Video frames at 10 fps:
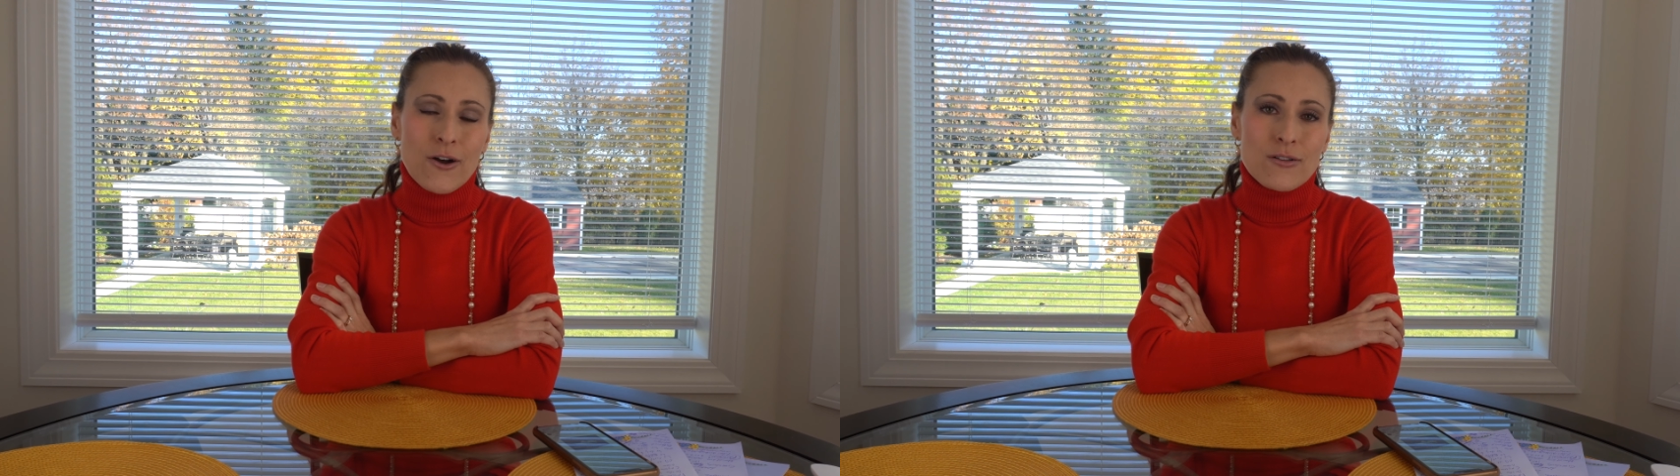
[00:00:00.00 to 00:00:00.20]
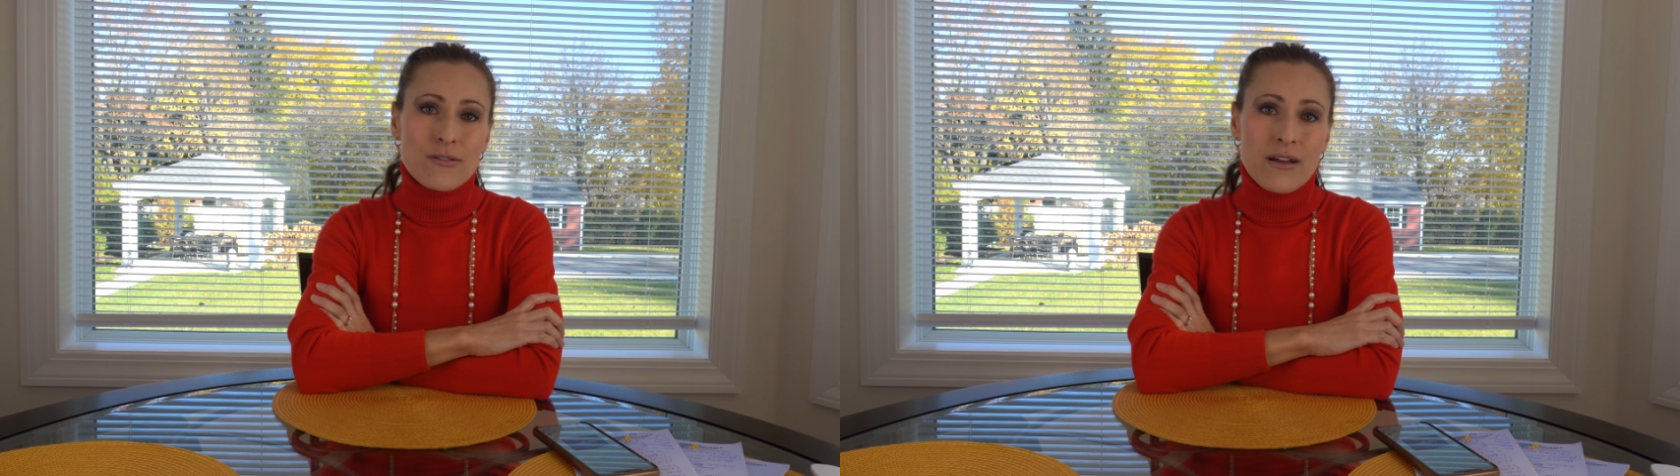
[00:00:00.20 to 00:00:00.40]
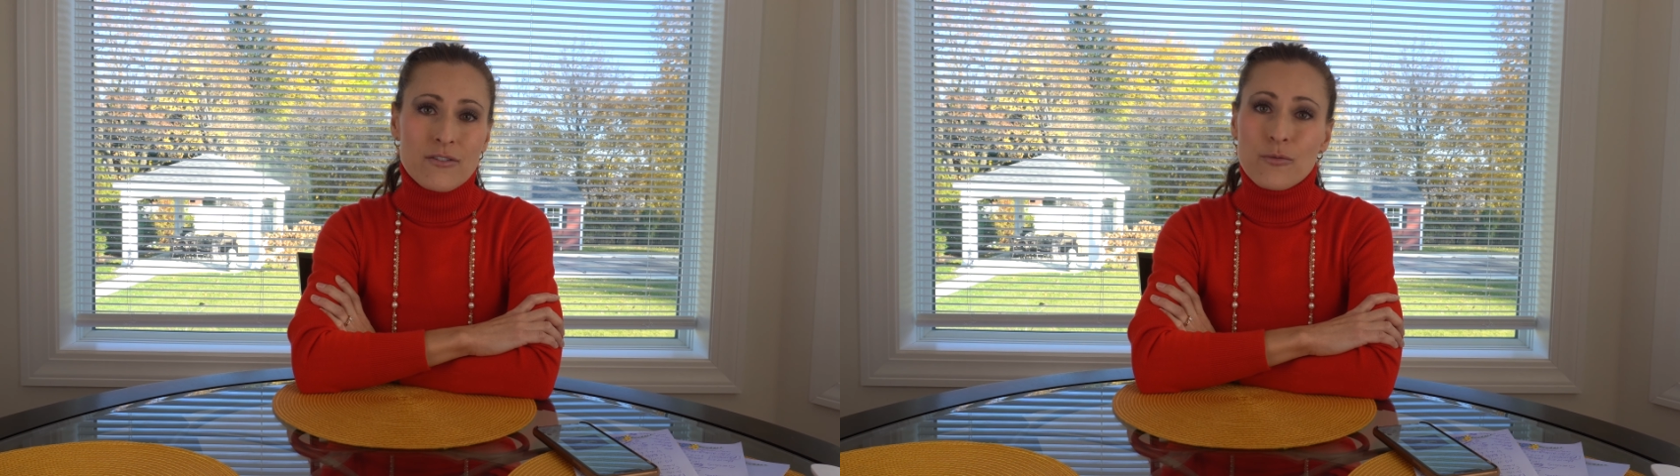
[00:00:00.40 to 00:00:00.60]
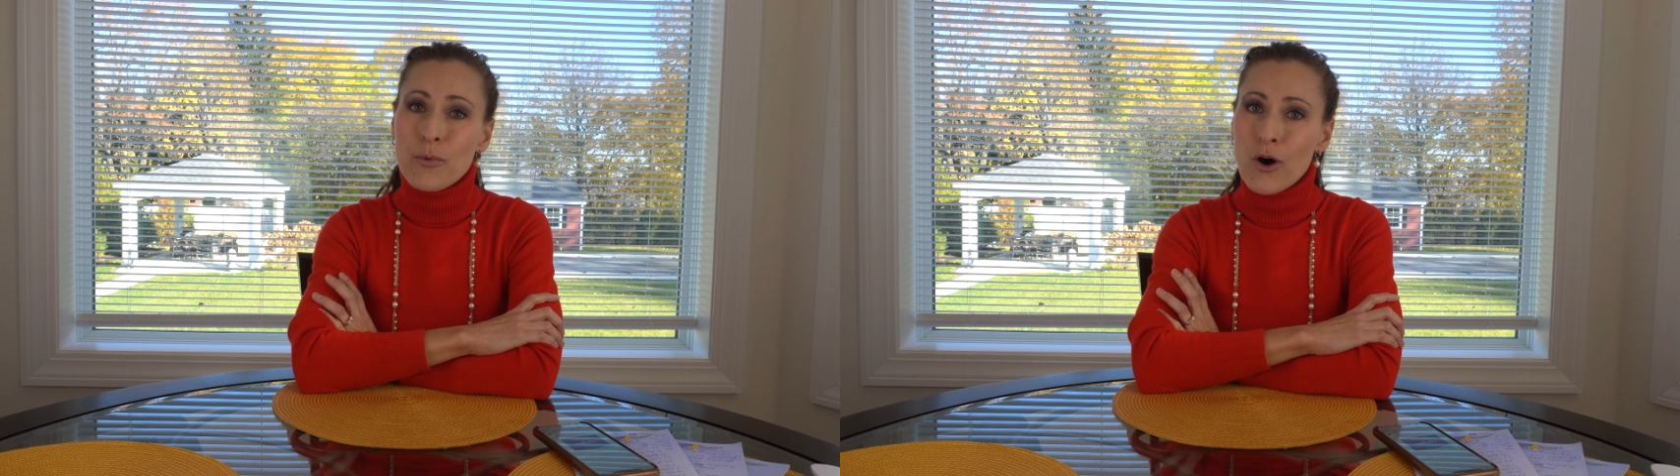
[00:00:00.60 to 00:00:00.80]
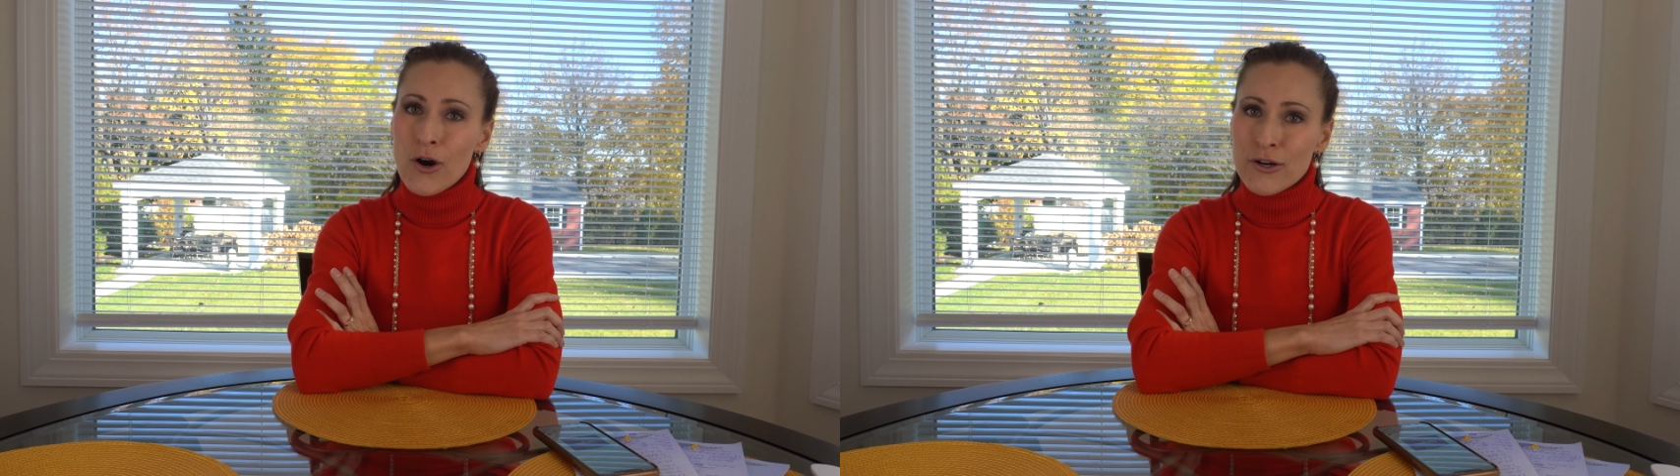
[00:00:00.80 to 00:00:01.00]
a lot of
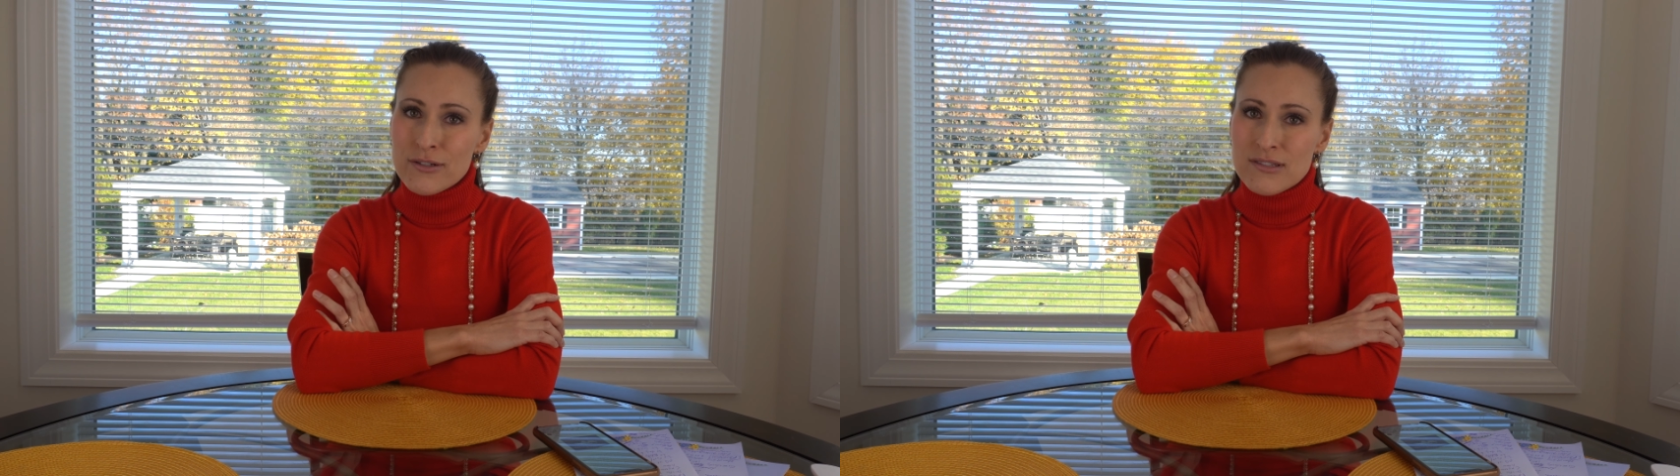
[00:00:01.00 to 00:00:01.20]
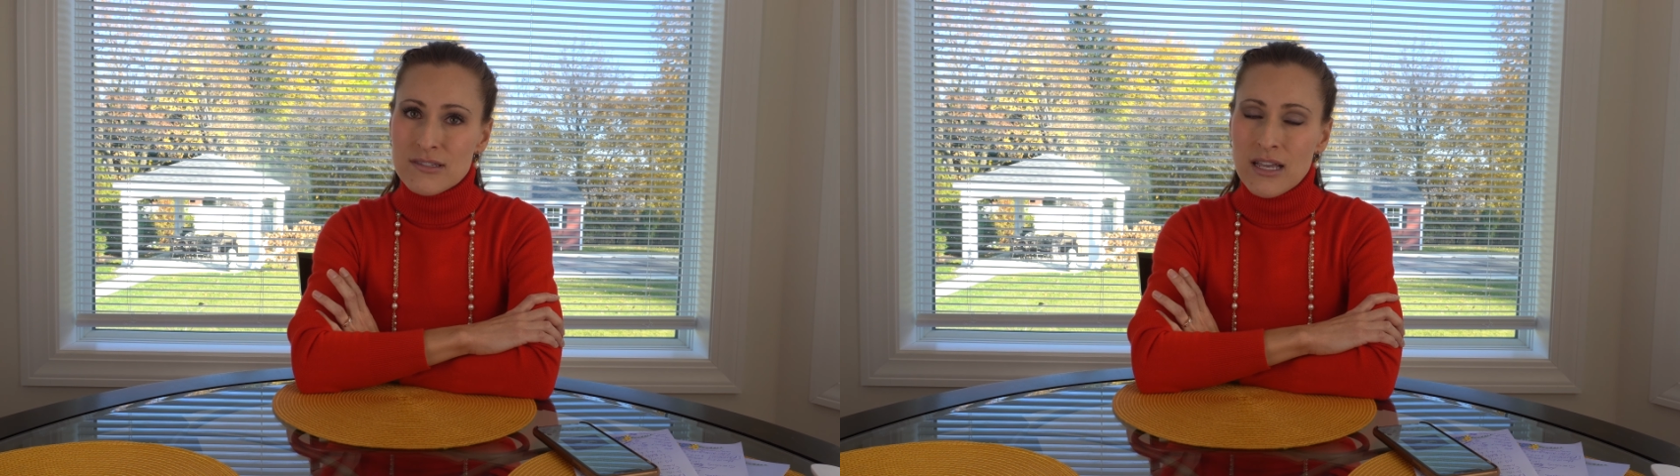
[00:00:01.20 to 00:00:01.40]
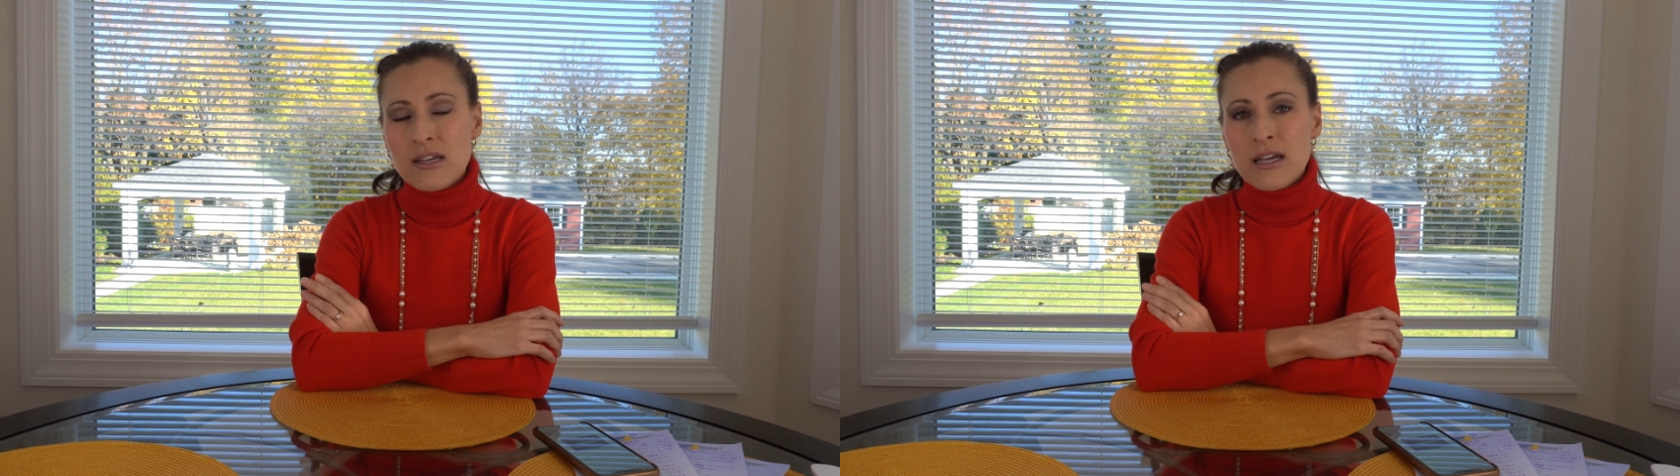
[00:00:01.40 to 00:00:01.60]
parts,